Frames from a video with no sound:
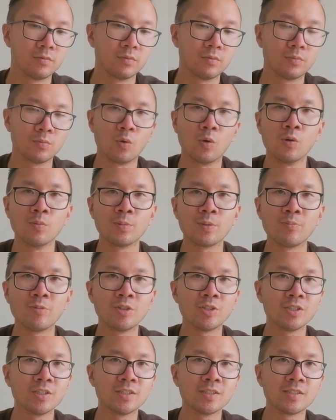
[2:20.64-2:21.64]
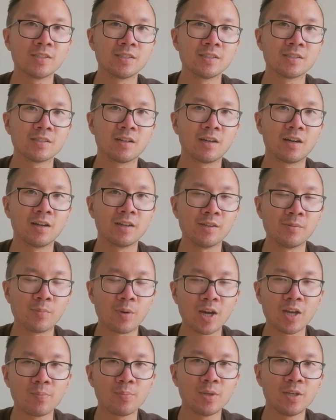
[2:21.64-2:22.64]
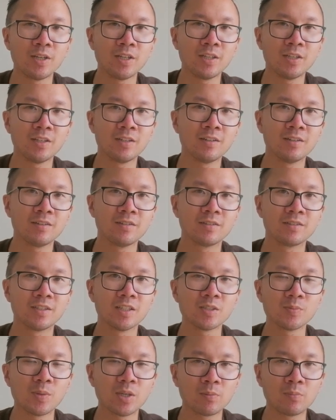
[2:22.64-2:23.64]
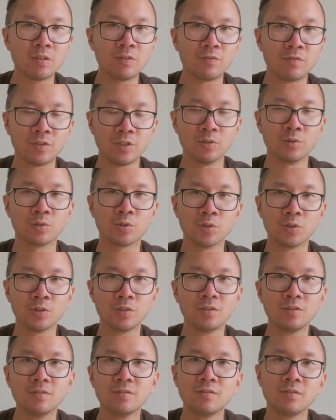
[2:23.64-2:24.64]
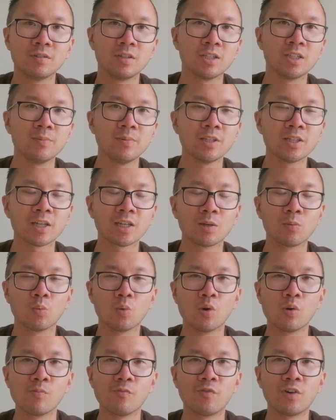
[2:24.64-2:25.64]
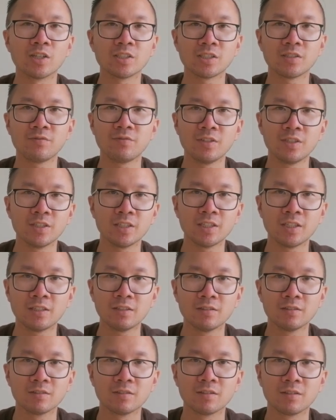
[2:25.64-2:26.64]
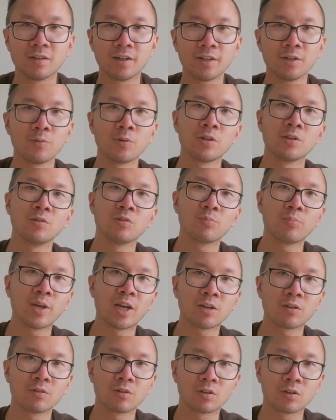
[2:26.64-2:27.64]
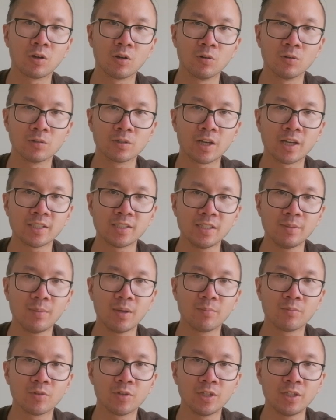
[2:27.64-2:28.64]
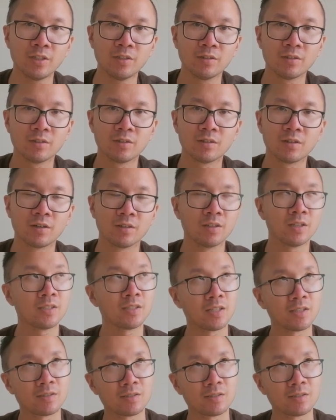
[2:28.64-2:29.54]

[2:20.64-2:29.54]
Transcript: Warm images, in my opinion, just make me feel good. They give me like a warm, fuzzy feeling. I don't want to look back on a cold, icy memory, unless